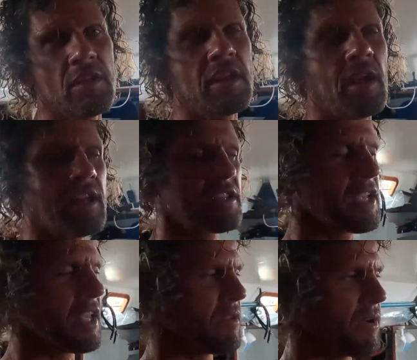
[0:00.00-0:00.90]
You
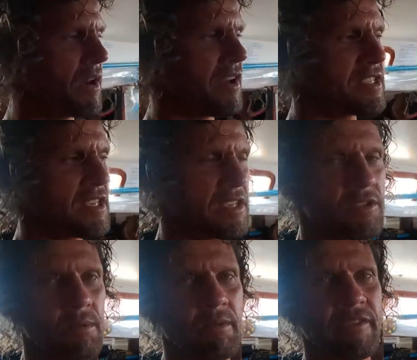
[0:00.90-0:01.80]
understand that when I see a
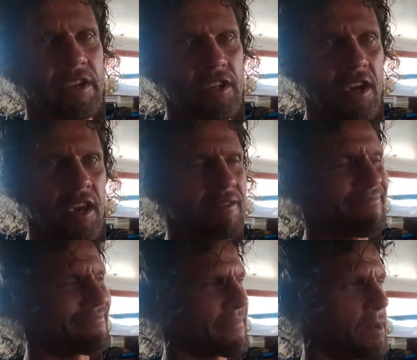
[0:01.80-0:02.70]
stupid fish, I
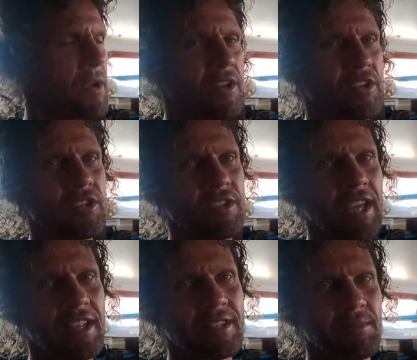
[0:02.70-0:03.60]
go, I'm not going to shoot
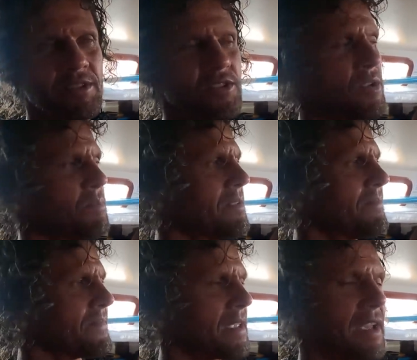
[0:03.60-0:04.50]
that. It's a bit stupid.
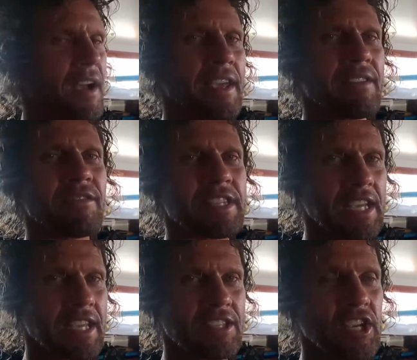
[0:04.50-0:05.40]
I give it a
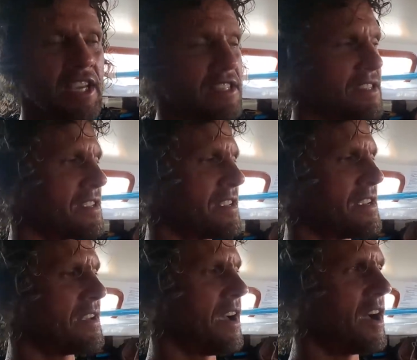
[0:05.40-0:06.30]
second chance.
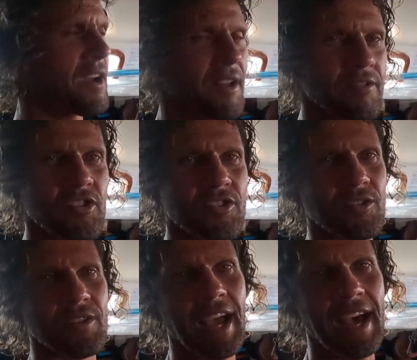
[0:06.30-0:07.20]
I got to
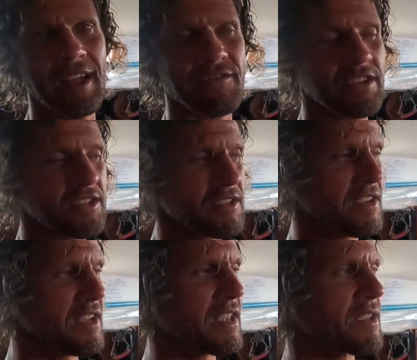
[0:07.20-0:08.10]
shoot hard fish,
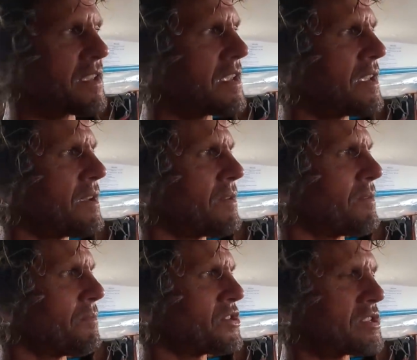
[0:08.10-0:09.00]

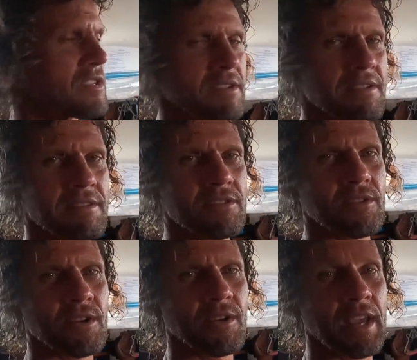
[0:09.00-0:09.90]
which
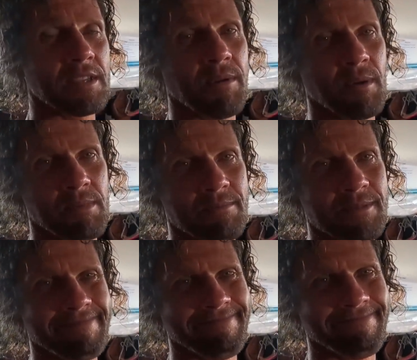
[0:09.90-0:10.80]
sort of creates
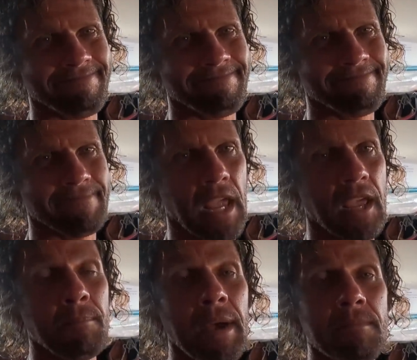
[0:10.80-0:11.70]
problems.
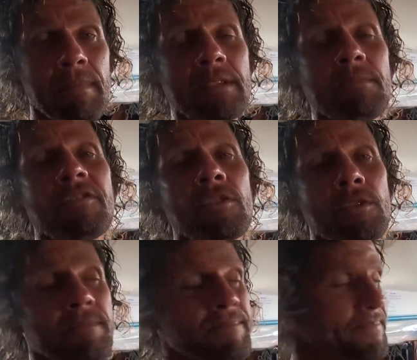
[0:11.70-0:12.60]
But makes me feel
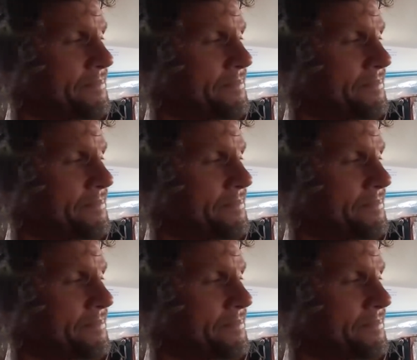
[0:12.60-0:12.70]
good.